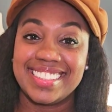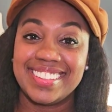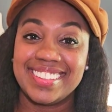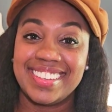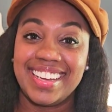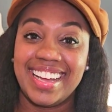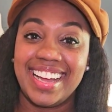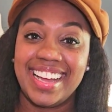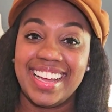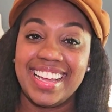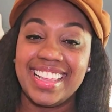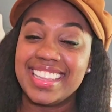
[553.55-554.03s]

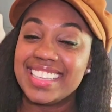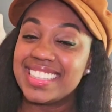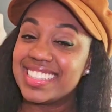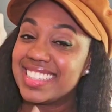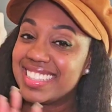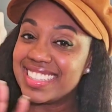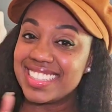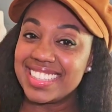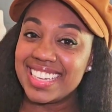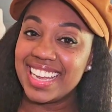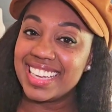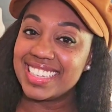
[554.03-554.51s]
Okay, this
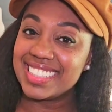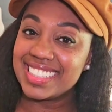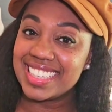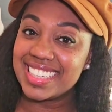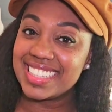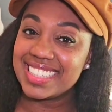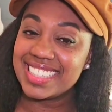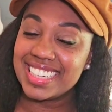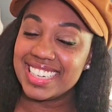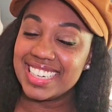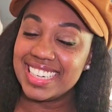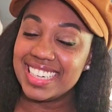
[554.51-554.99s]
is not
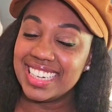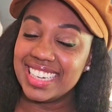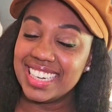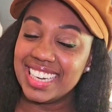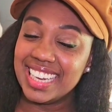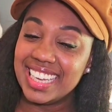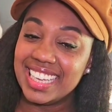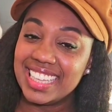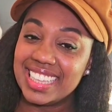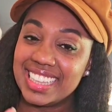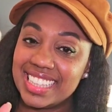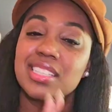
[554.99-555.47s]
just any
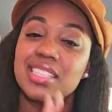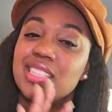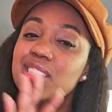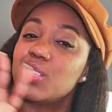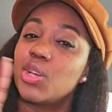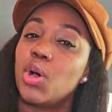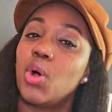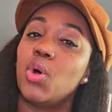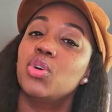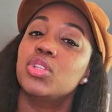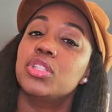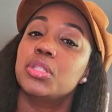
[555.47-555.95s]
kit. This is
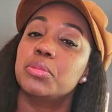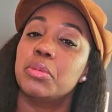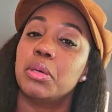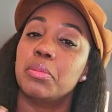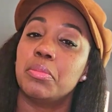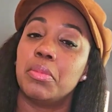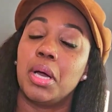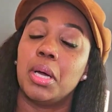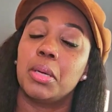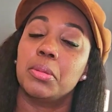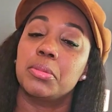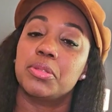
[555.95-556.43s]
an ultimate
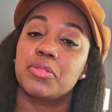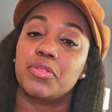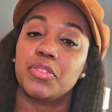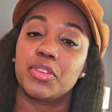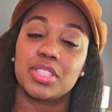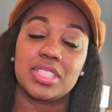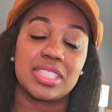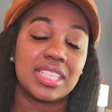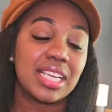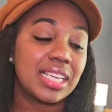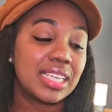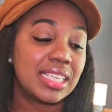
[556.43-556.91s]
mom's
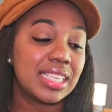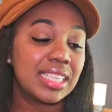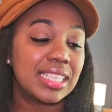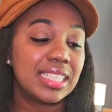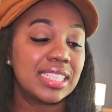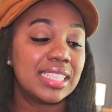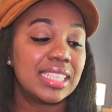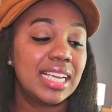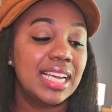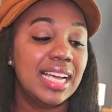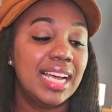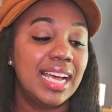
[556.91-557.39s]
first aid
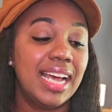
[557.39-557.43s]
kit.